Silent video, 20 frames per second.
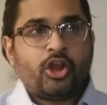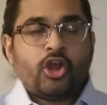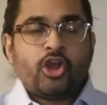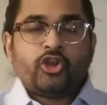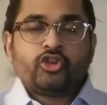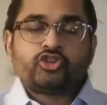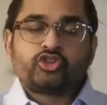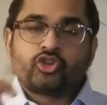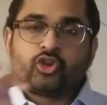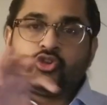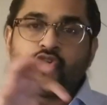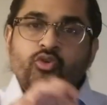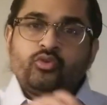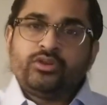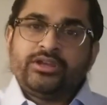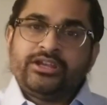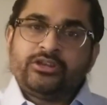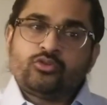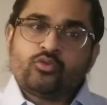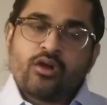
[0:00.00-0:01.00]
So you
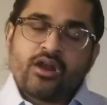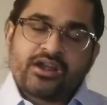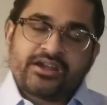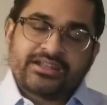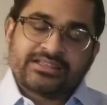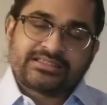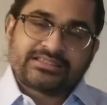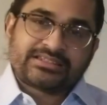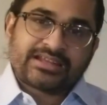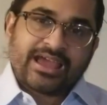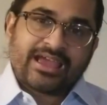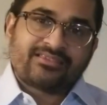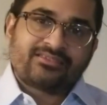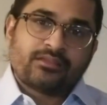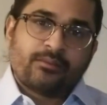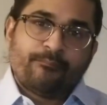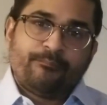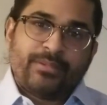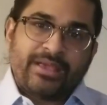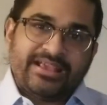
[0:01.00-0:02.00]
need to understand
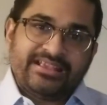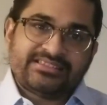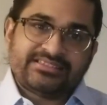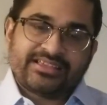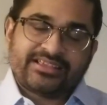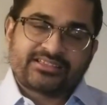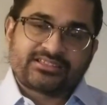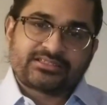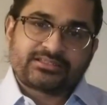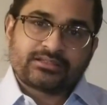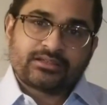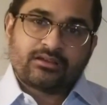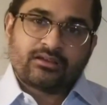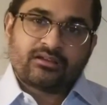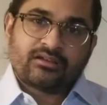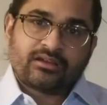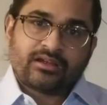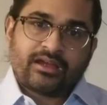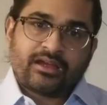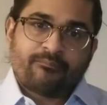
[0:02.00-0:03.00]
the basics
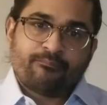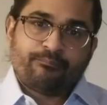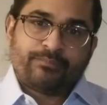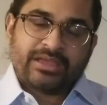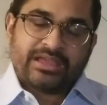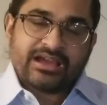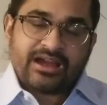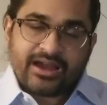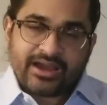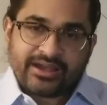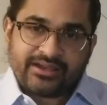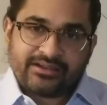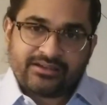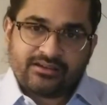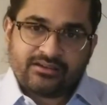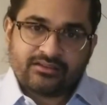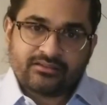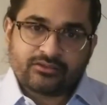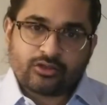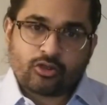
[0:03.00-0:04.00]
behind the